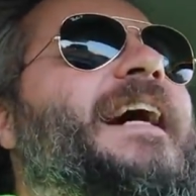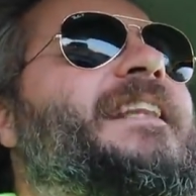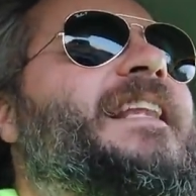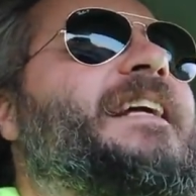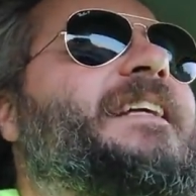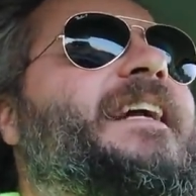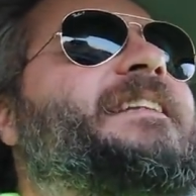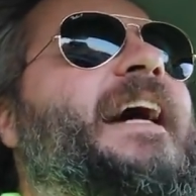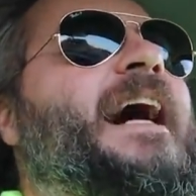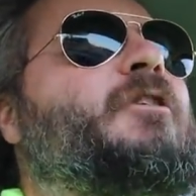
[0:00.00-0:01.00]
I'd like to
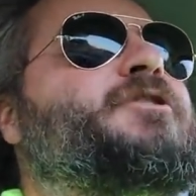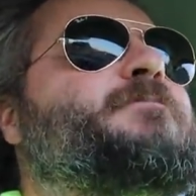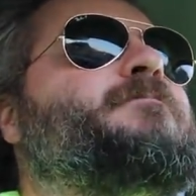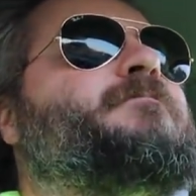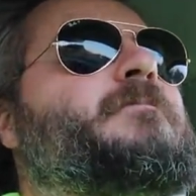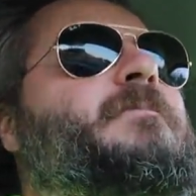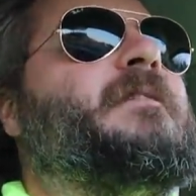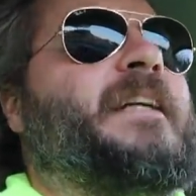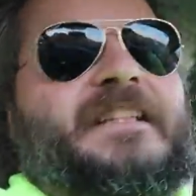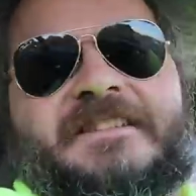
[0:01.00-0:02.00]
get the house,
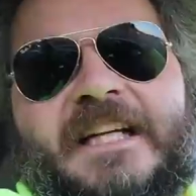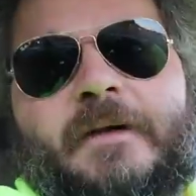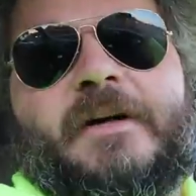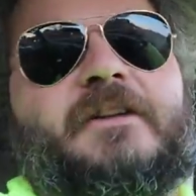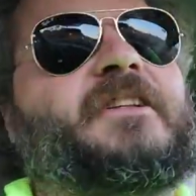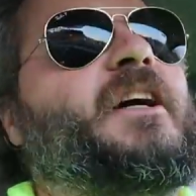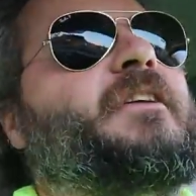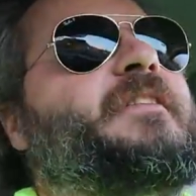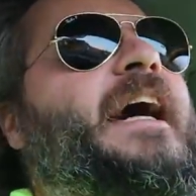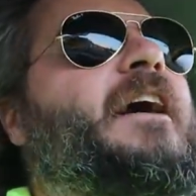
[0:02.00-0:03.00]
the exterior
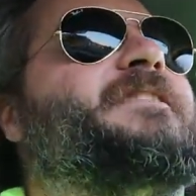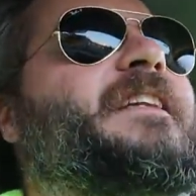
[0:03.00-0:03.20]
done of the house,